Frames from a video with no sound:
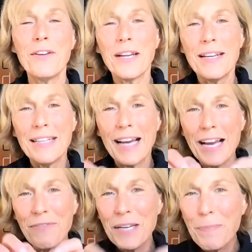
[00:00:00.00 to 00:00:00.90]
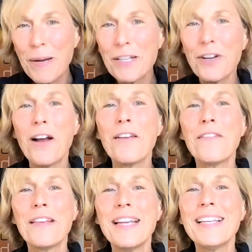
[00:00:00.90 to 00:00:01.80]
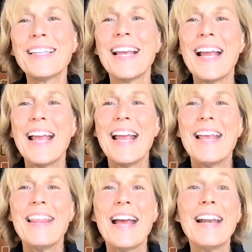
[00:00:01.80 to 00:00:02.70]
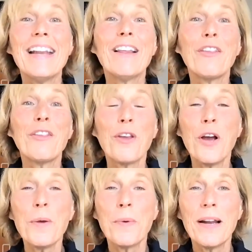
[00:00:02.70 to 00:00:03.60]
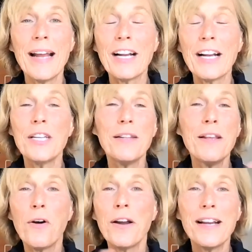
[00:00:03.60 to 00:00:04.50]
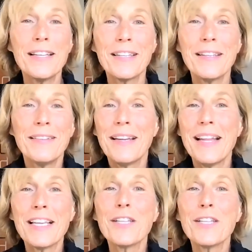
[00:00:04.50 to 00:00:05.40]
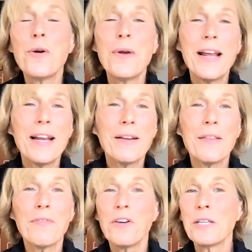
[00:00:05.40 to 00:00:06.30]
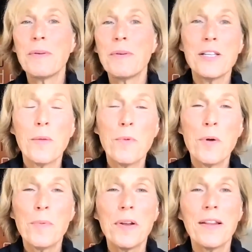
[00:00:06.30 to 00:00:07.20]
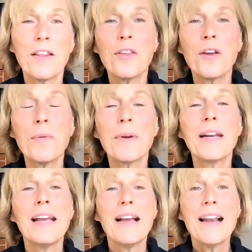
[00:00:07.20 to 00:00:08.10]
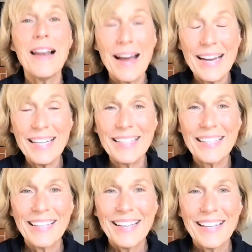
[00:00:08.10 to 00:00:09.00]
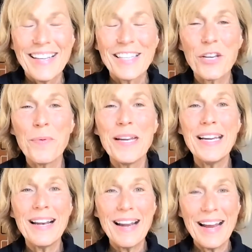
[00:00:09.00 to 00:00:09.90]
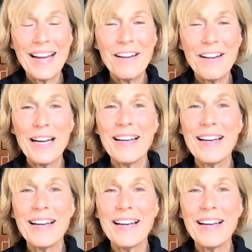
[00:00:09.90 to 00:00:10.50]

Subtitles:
You can dive deeper into all of these. Then the third one, actually the order is, there's no like, the first one is not more important than the third one. Light. So we need light, right?